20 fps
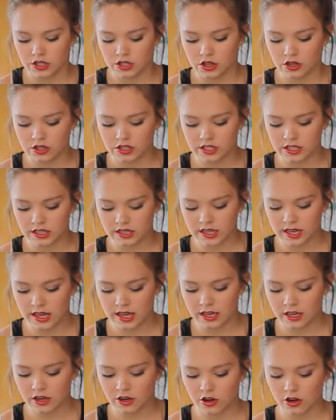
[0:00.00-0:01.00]
tossing the
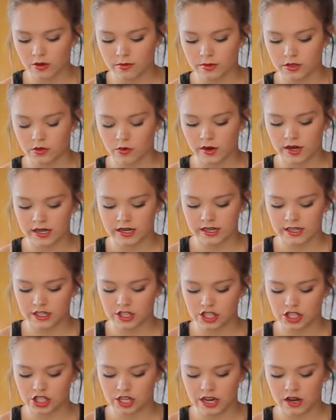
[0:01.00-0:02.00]
egg yolk between each
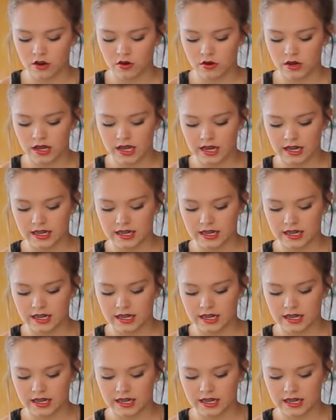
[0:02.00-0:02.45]
shell,